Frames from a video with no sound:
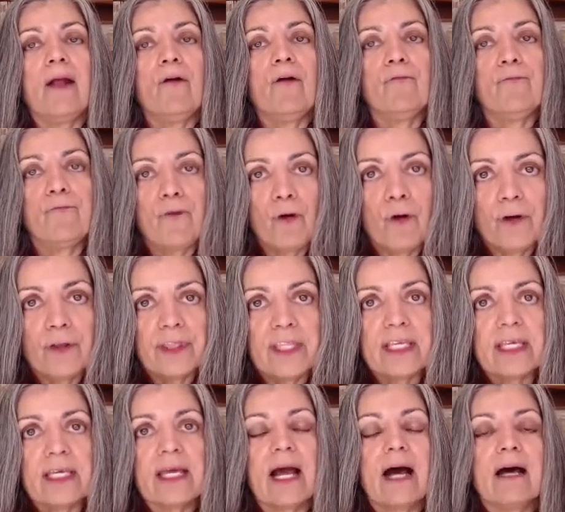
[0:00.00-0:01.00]
for
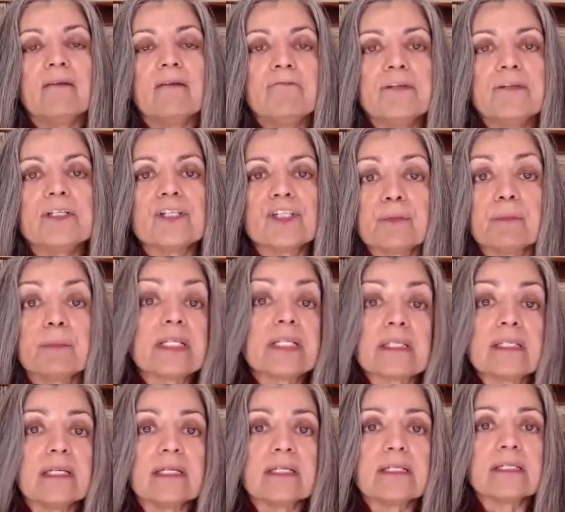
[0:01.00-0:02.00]
the unfinished
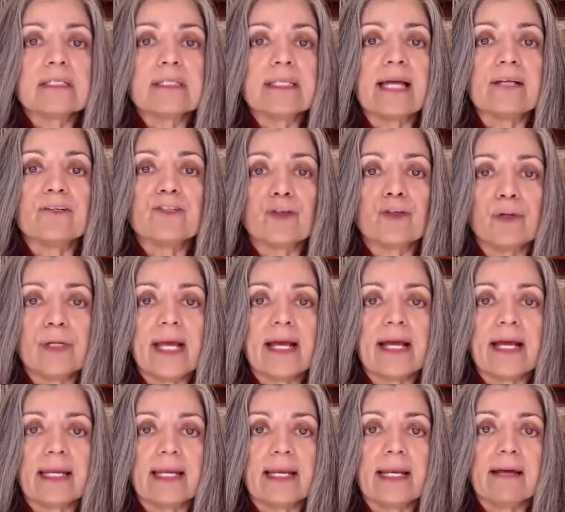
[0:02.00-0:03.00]
business that Julien
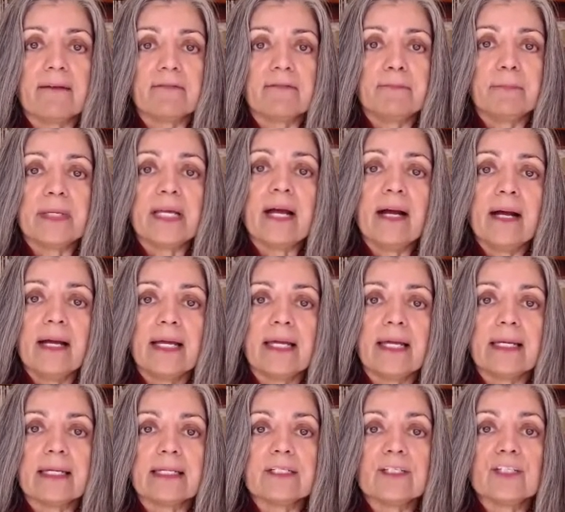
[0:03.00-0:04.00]
had left
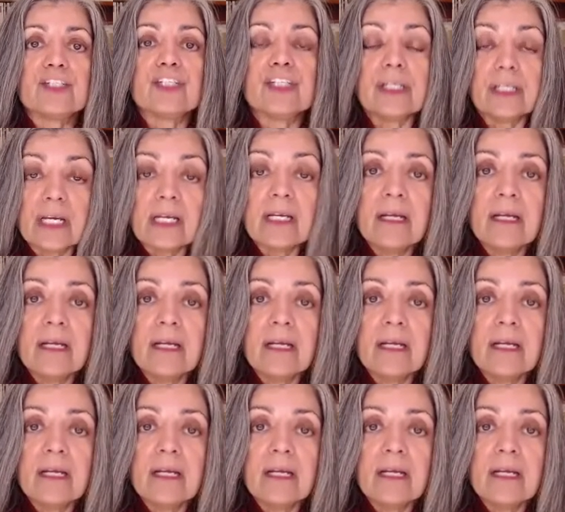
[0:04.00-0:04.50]
behind. She did